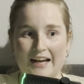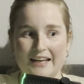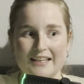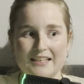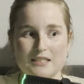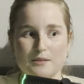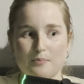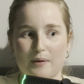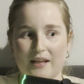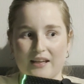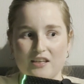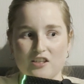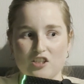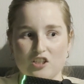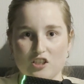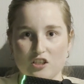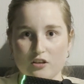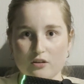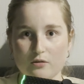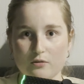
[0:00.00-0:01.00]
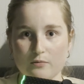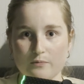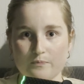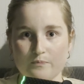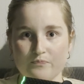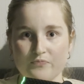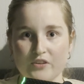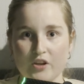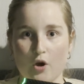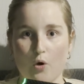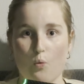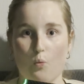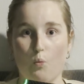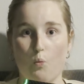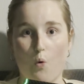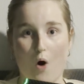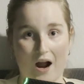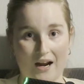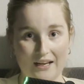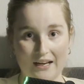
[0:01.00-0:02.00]
explain to you
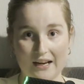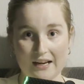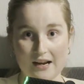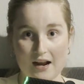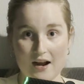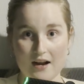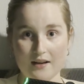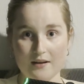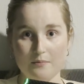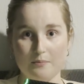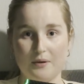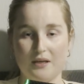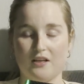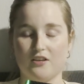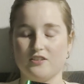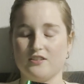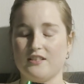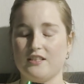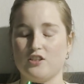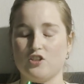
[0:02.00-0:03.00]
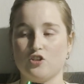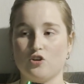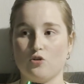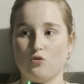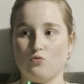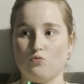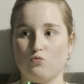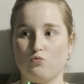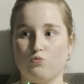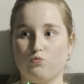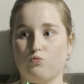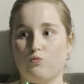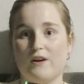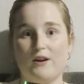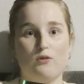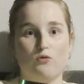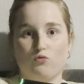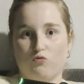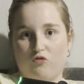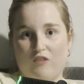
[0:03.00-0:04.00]
why I can't, because there's no
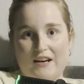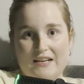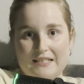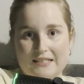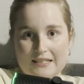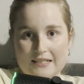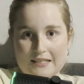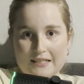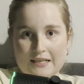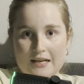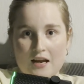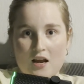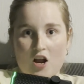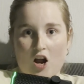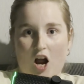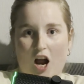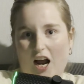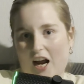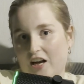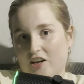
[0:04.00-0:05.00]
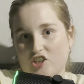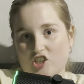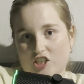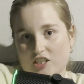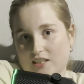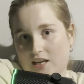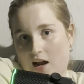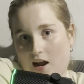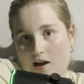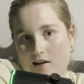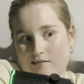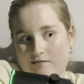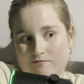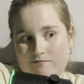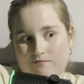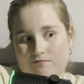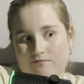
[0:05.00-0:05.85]
real reason. I just can't.